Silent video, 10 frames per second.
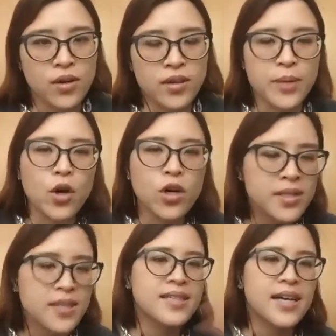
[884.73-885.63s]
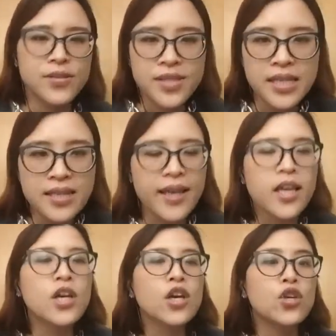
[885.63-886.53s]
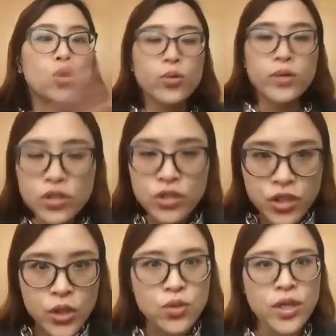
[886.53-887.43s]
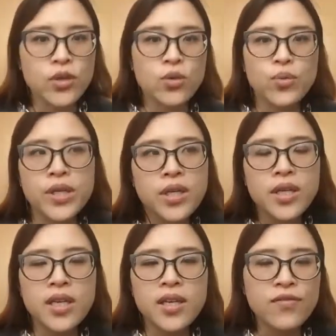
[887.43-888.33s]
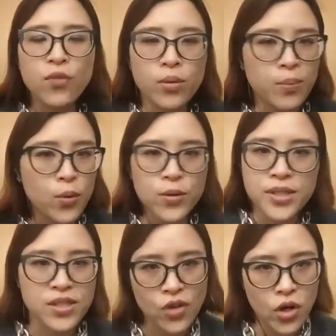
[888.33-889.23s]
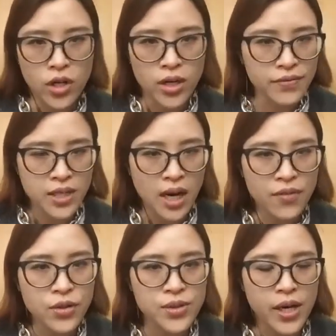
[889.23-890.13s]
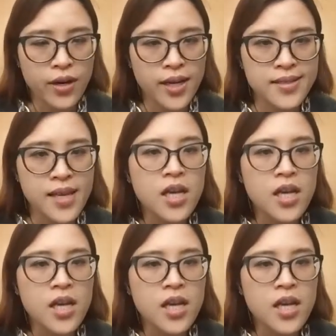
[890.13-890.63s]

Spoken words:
Like Markham's an entire city. Like York Region's huge. Like 3, even 4 reporters is not enough to cover those areas.